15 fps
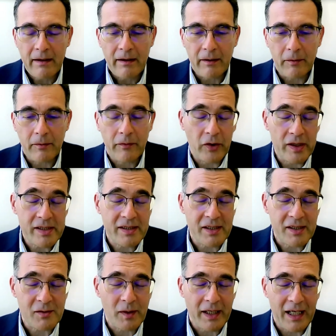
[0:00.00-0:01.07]
for
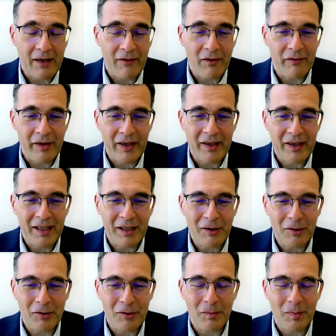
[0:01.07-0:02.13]
instance, we have a very
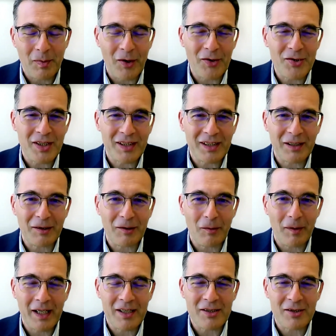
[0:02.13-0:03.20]
cool project
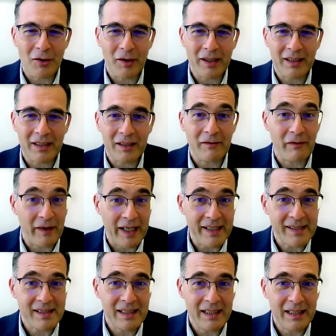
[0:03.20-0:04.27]
underway showing that
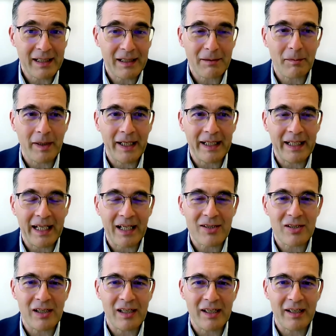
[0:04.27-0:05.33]
fasting might
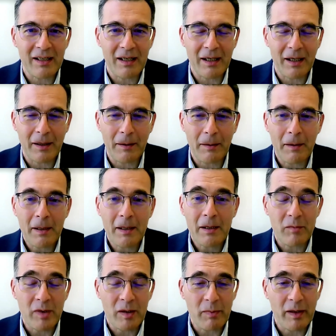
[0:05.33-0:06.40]
actually
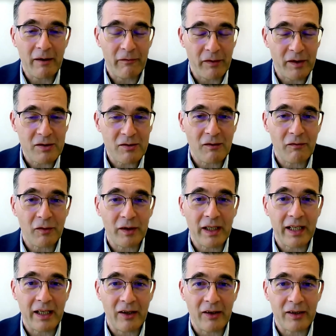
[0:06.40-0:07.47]
be beneficial for the
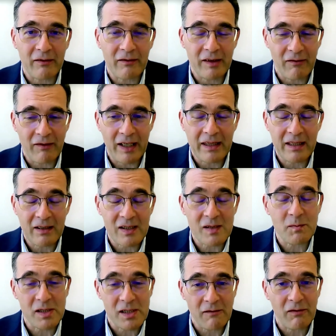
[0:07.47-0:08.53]
health of the retina,
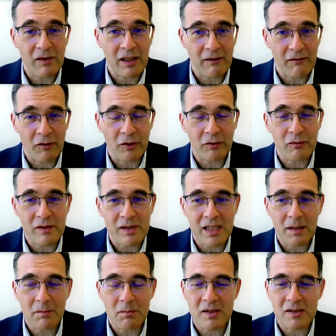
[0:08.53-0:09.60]
specifically
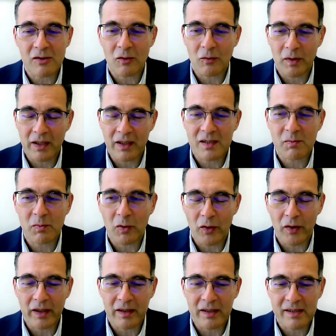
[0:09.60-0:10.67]
photoreceptors. So we are
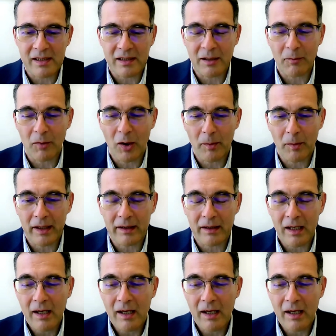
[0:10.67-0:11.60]
exploring this at the moment.